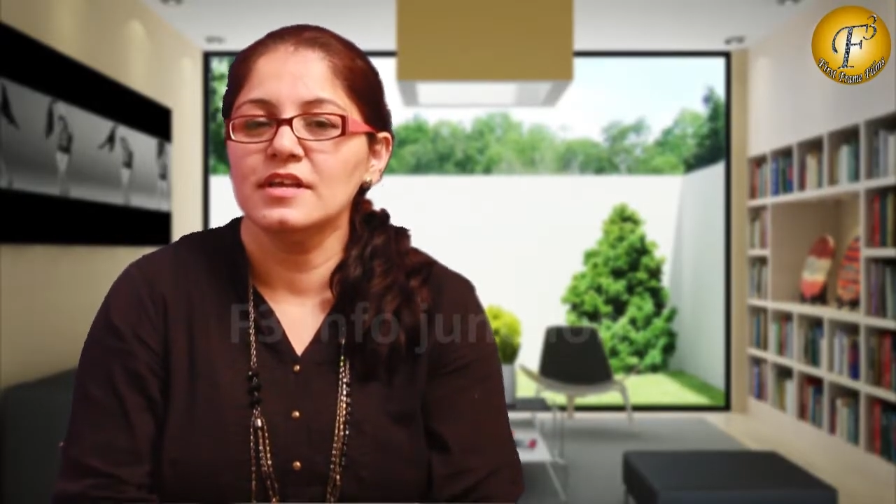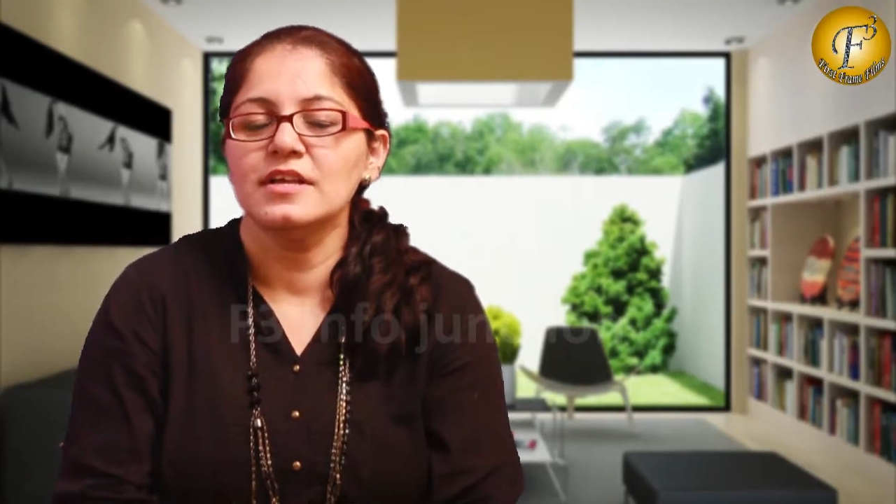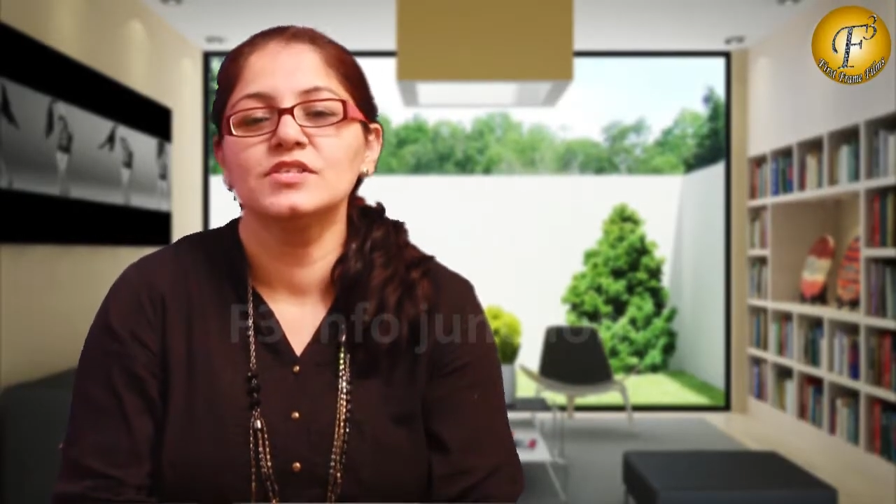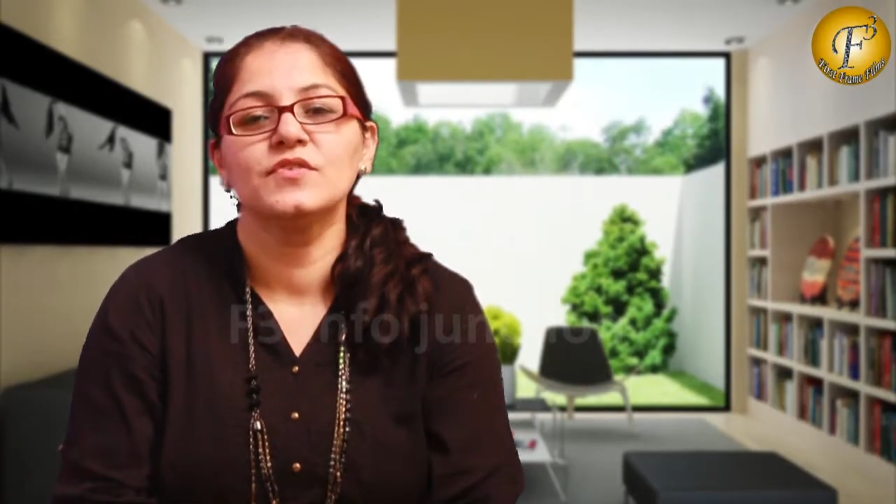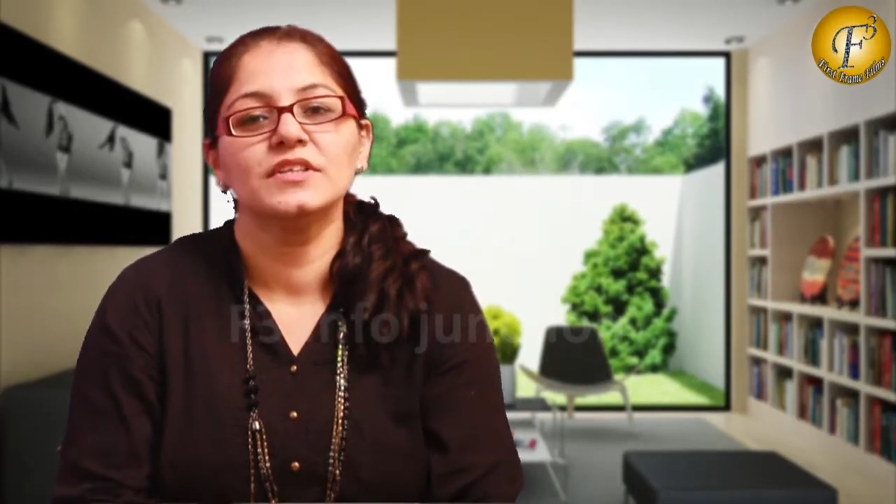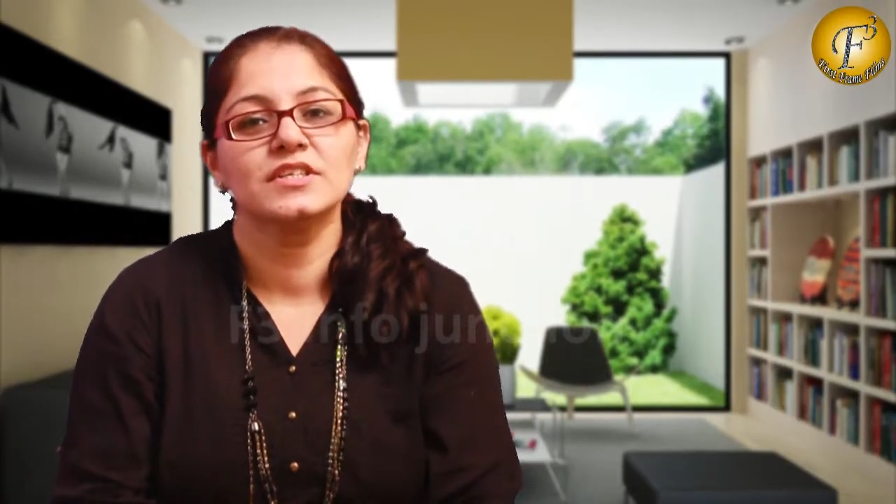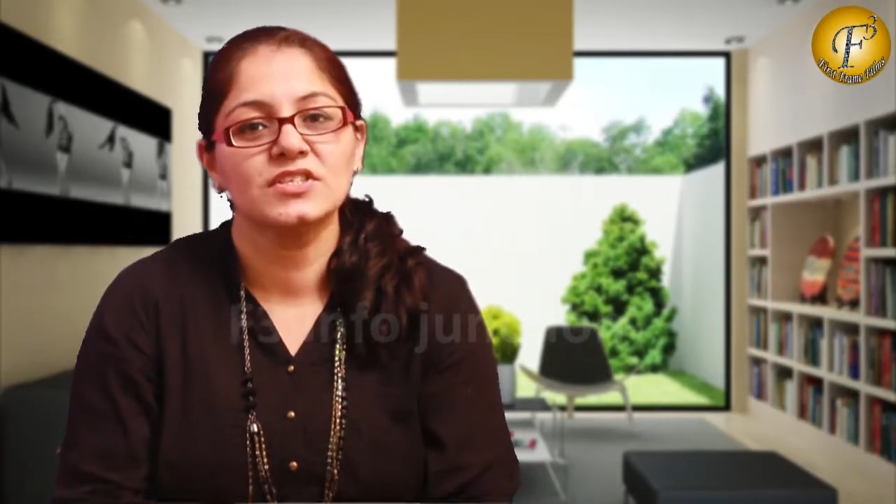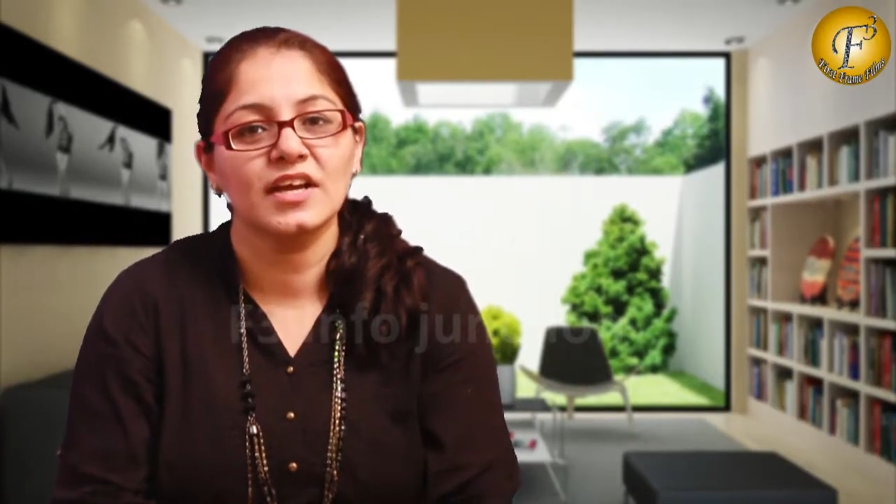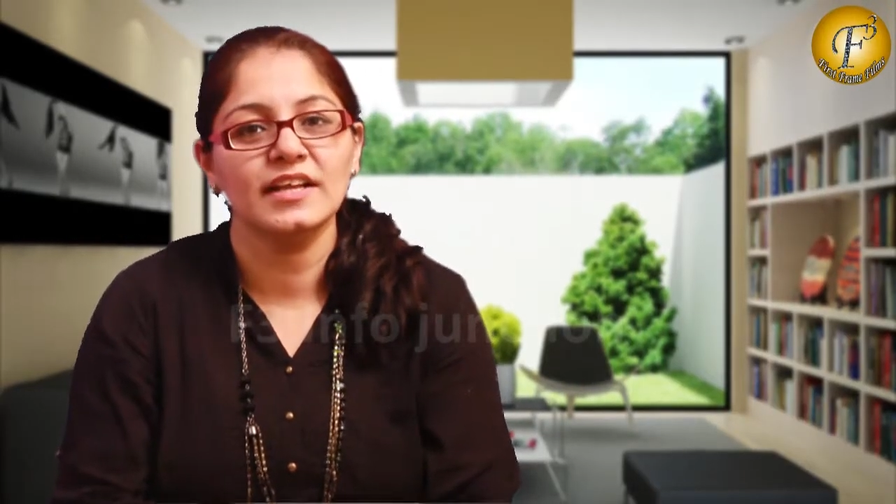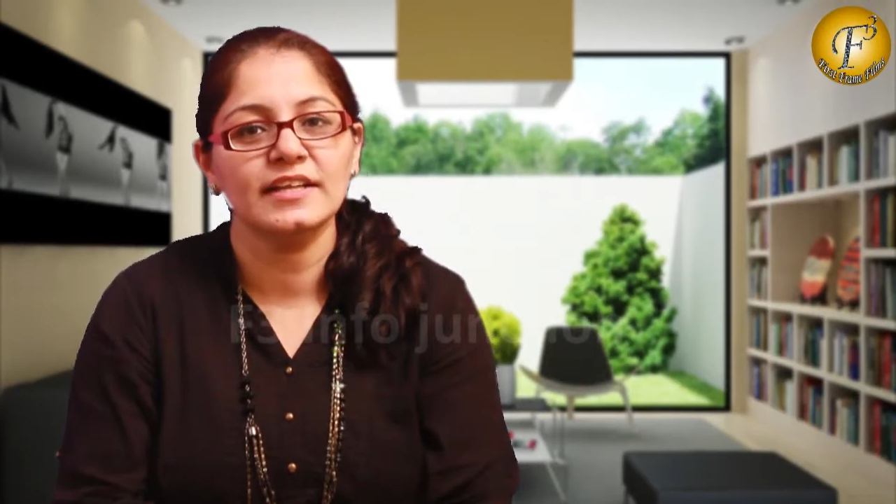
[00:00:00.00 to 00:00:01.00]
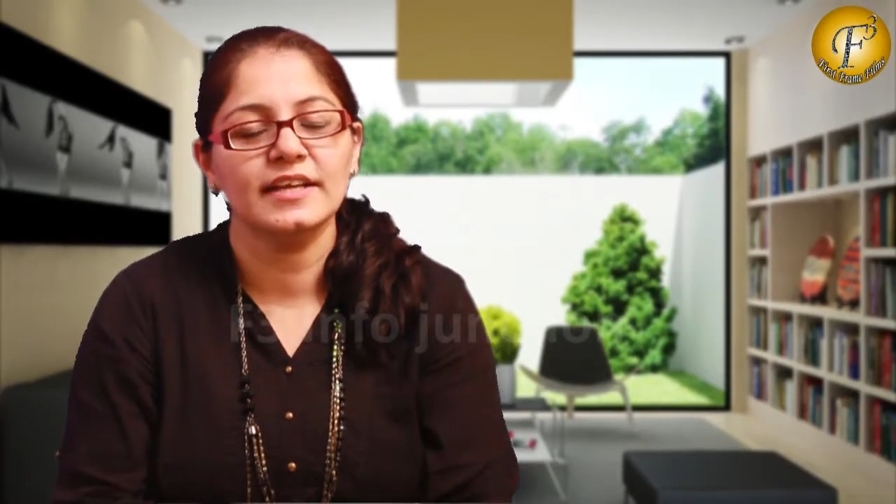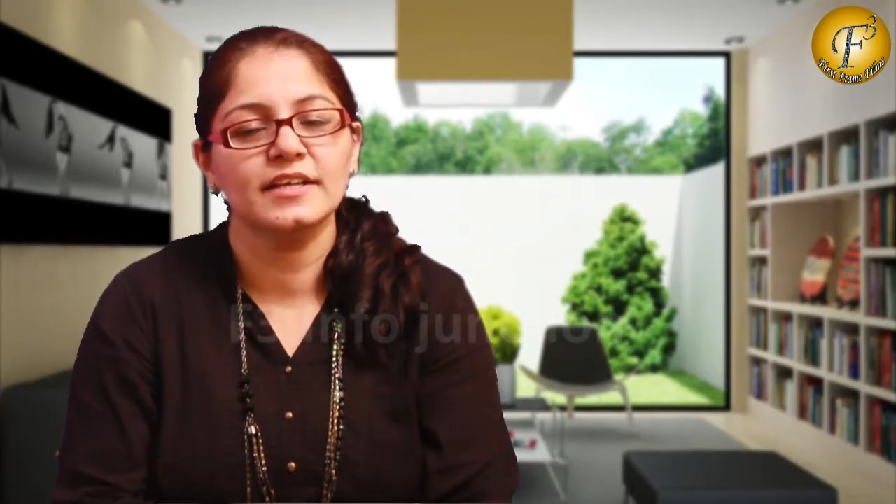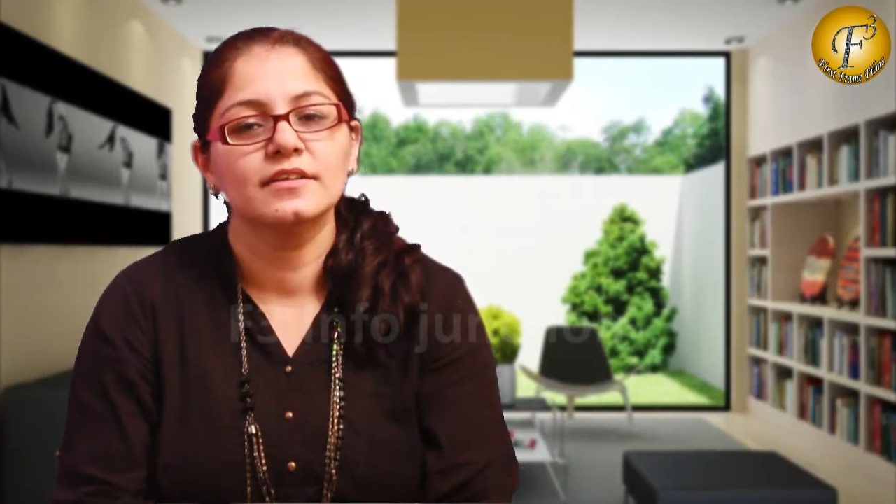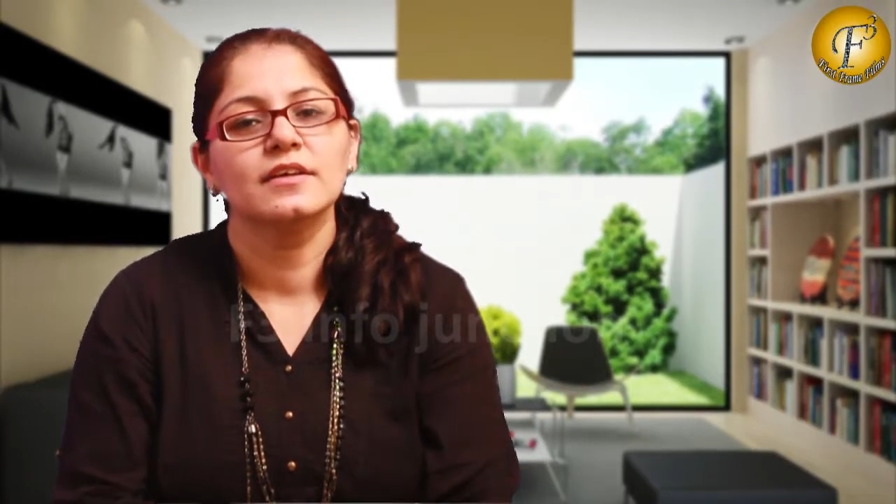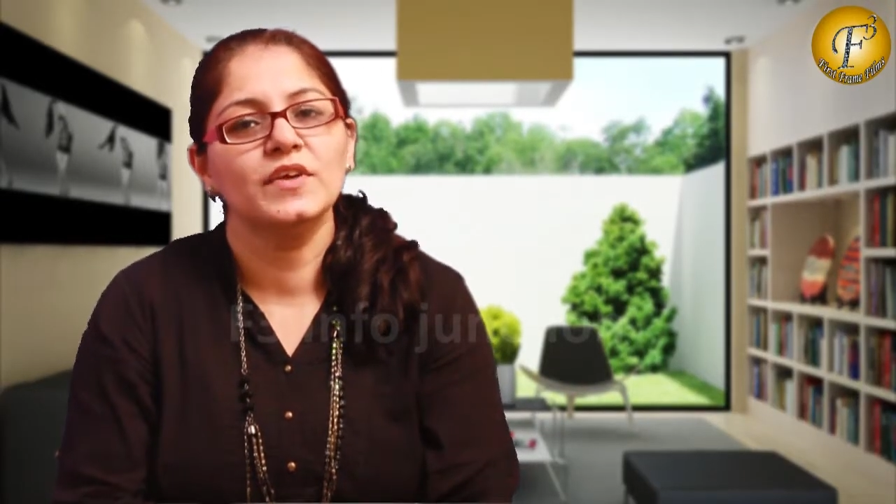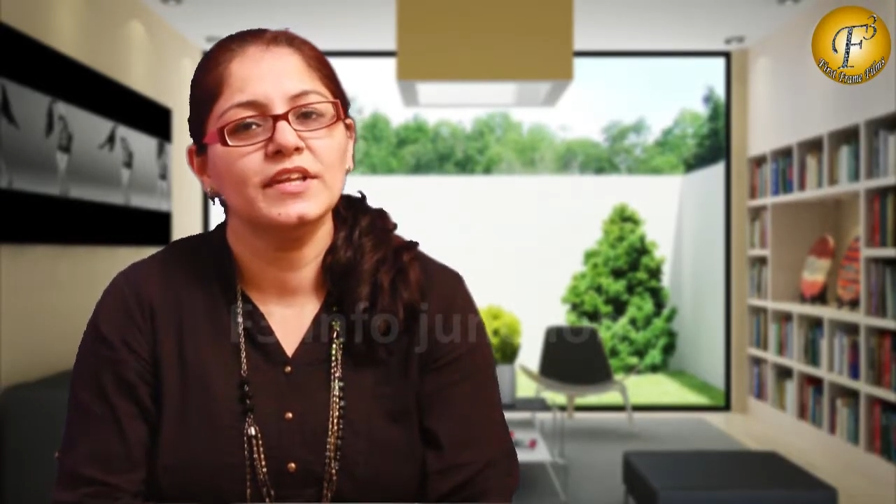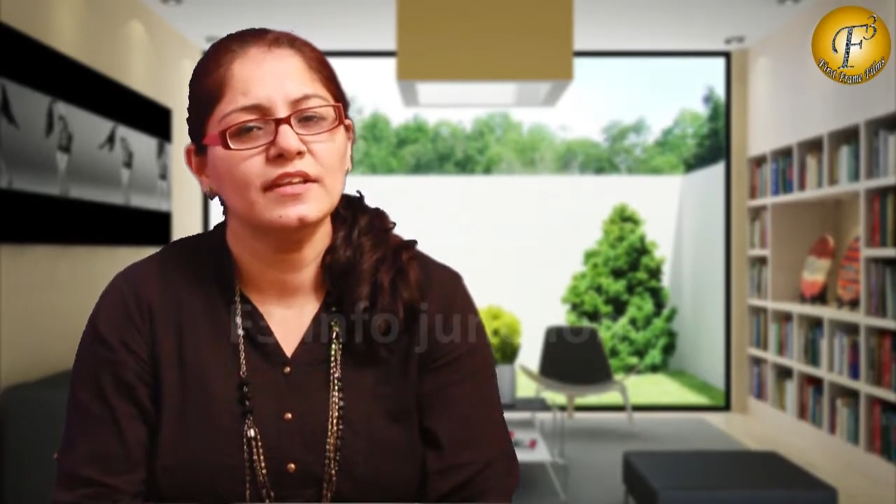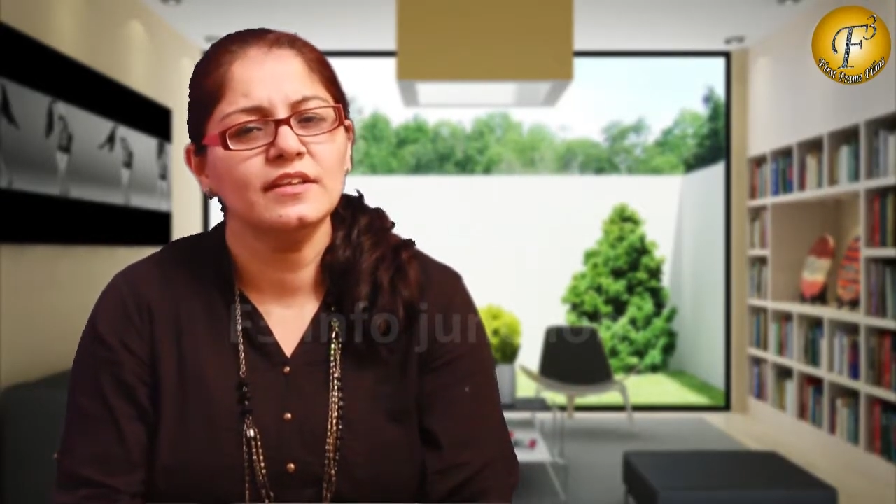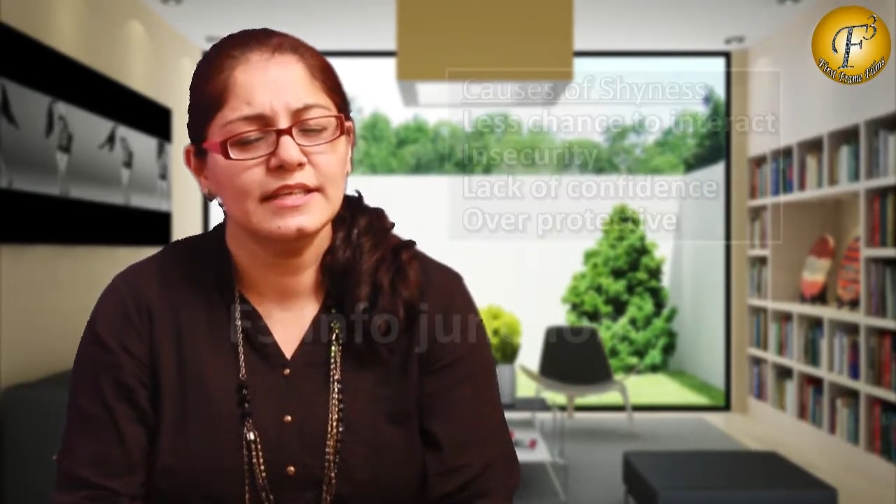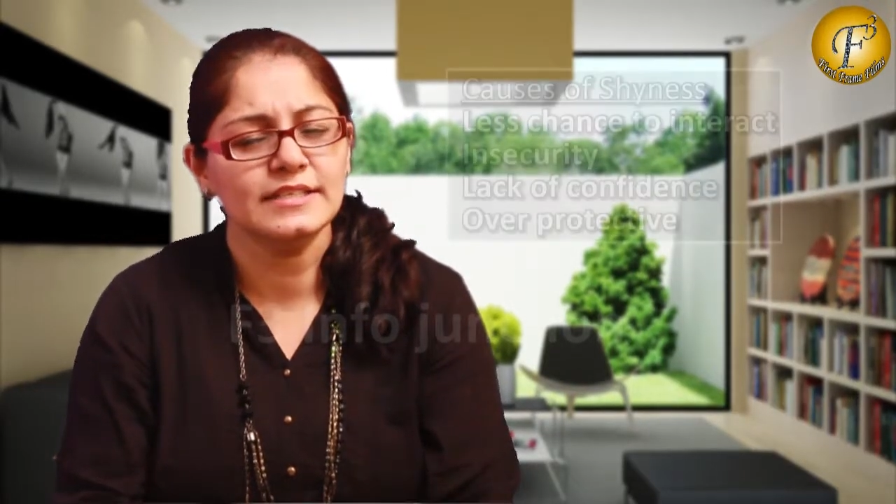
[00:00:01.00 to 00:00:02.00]
is when the child gets
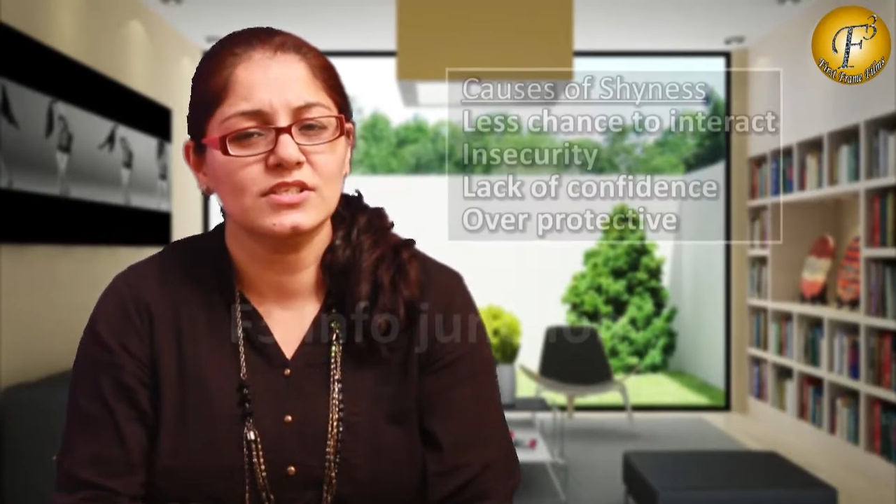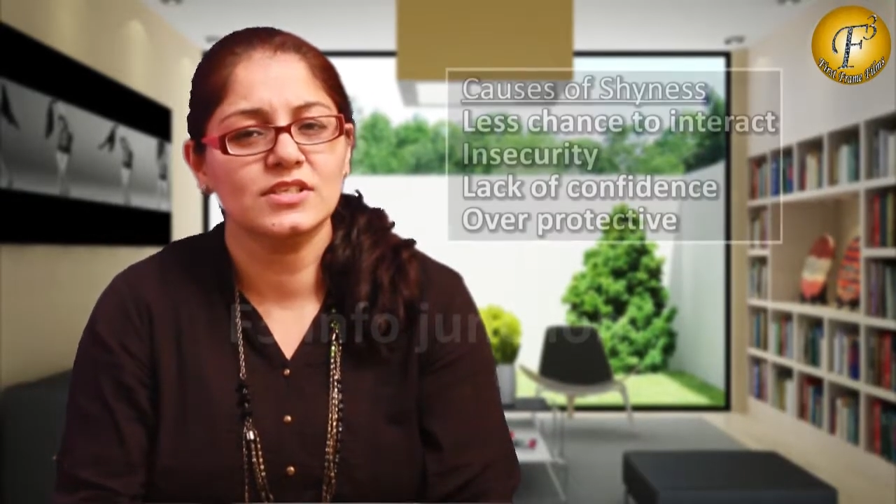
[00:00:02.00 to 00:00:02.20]
very less